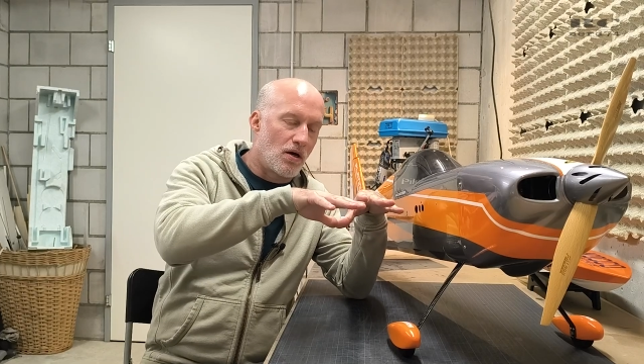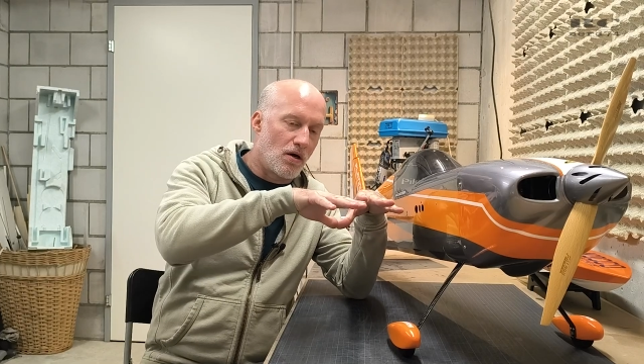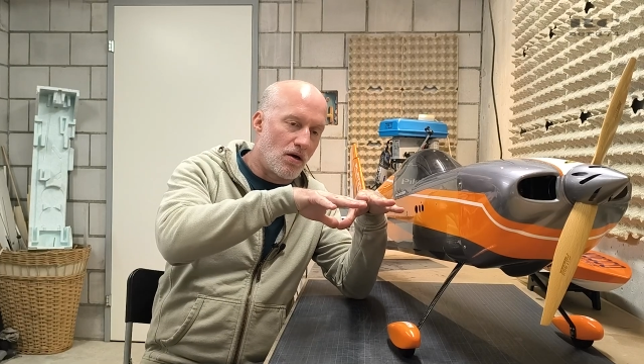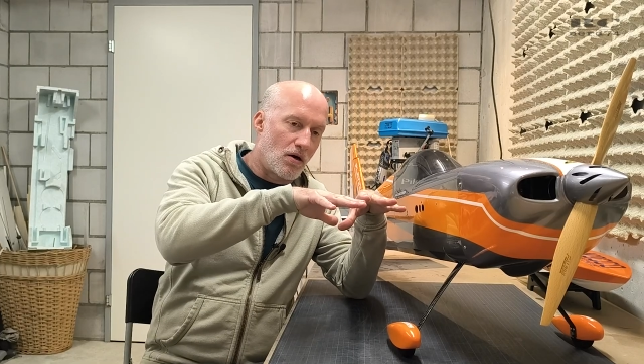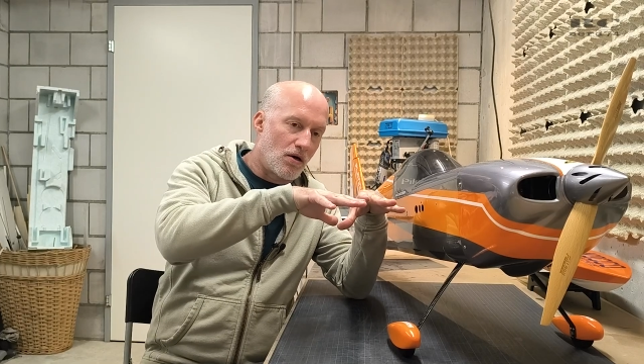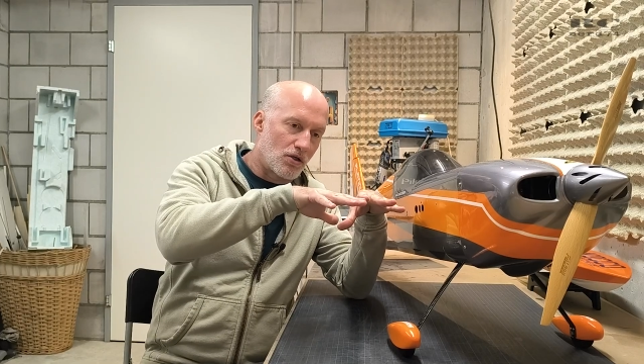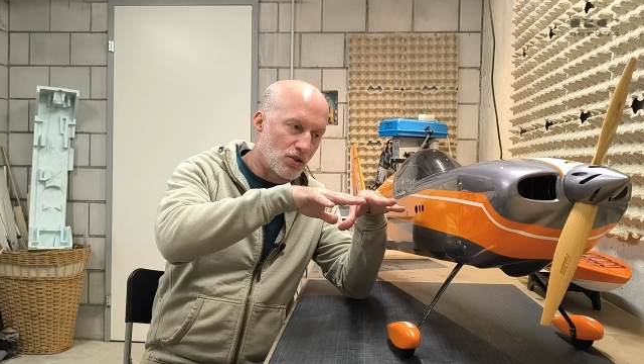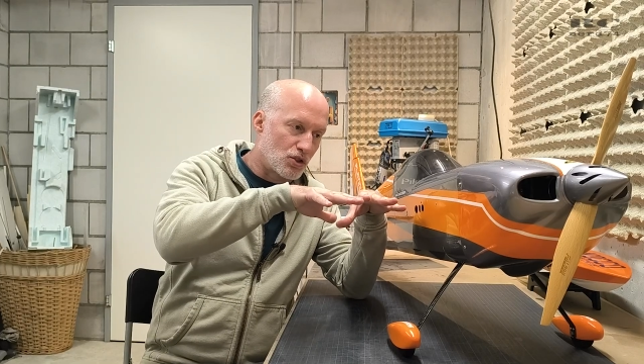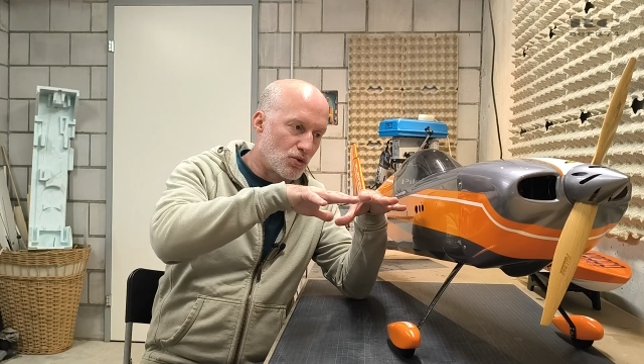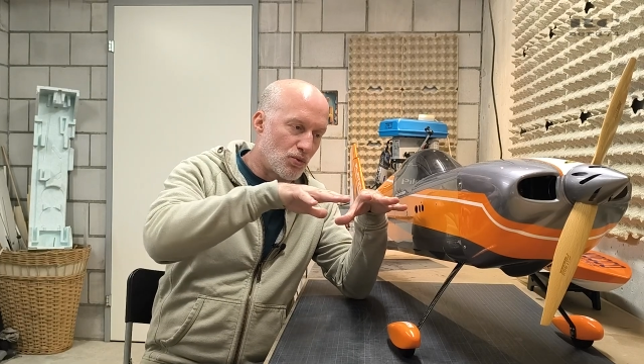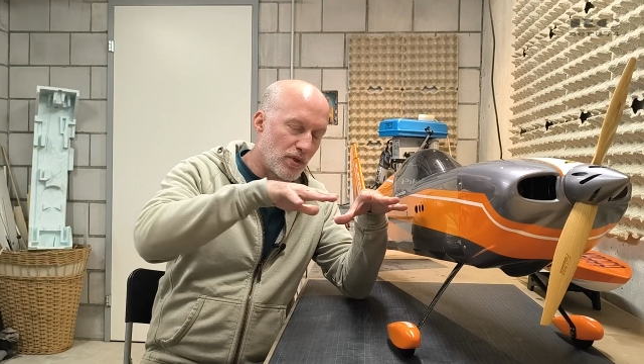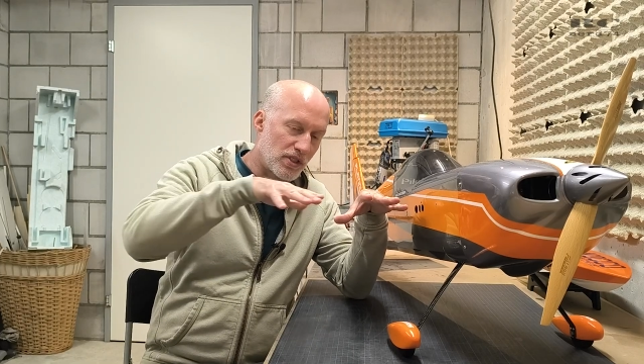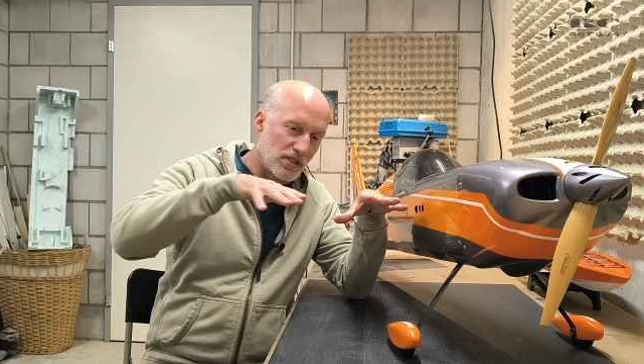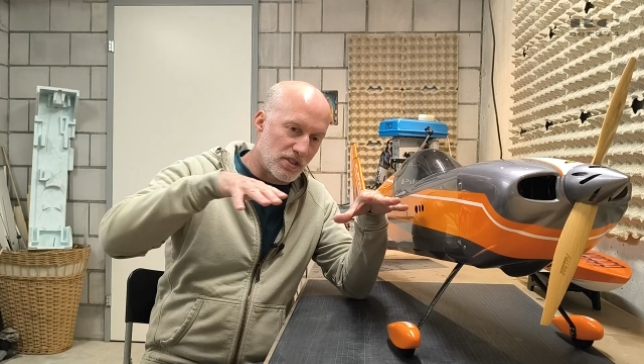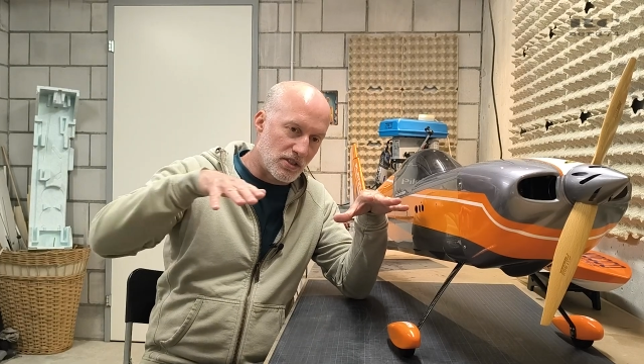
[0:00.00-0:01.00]
are
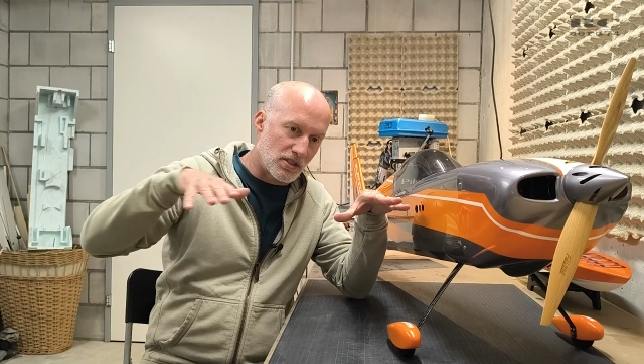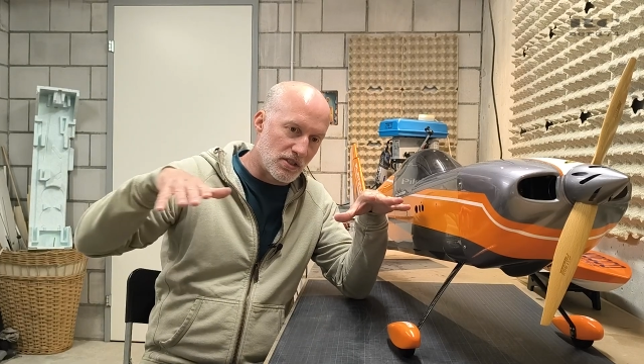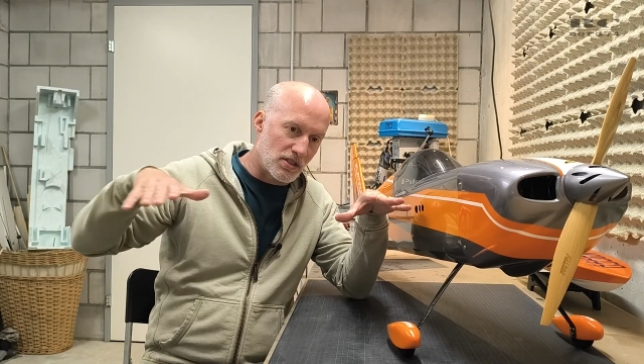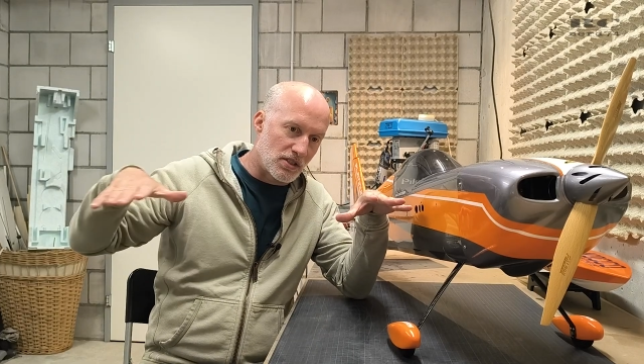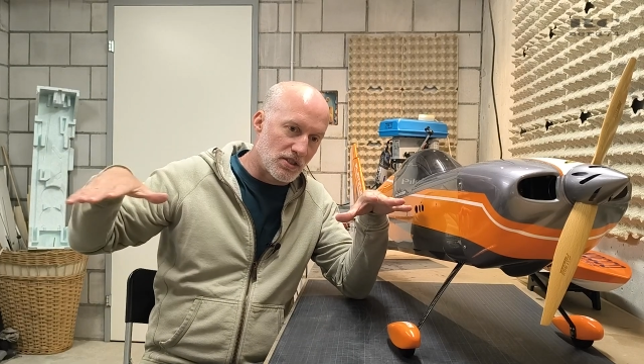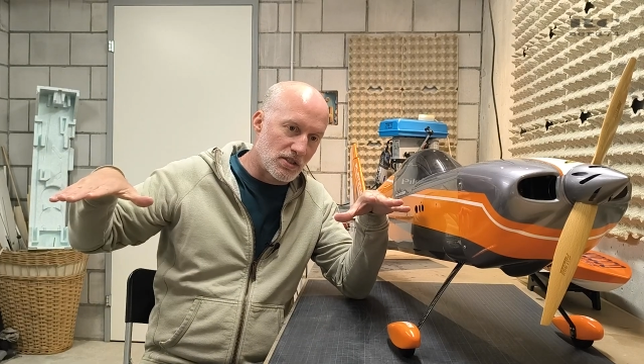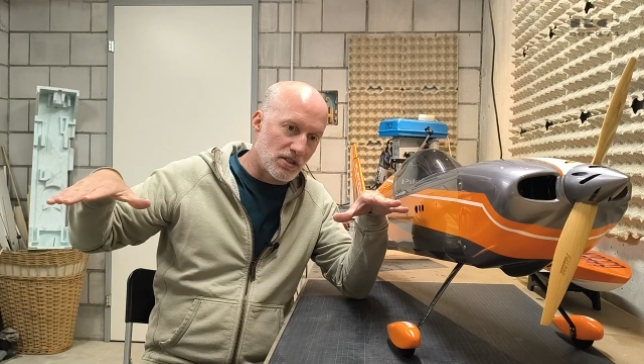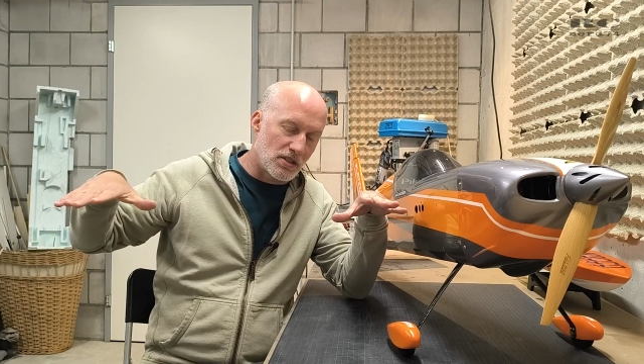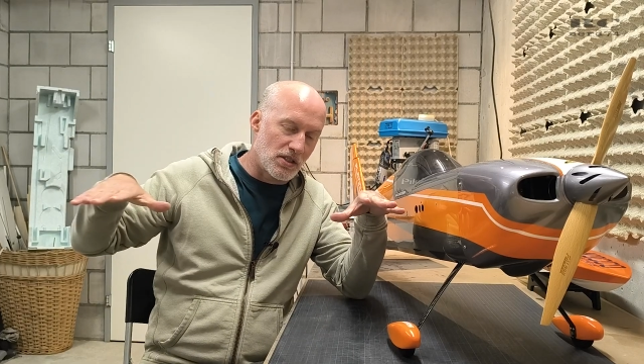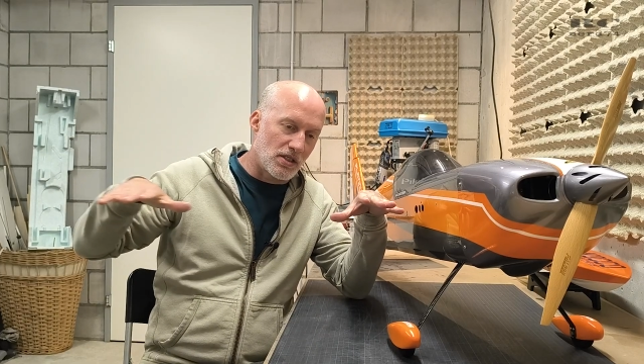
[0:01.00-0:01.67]
twisted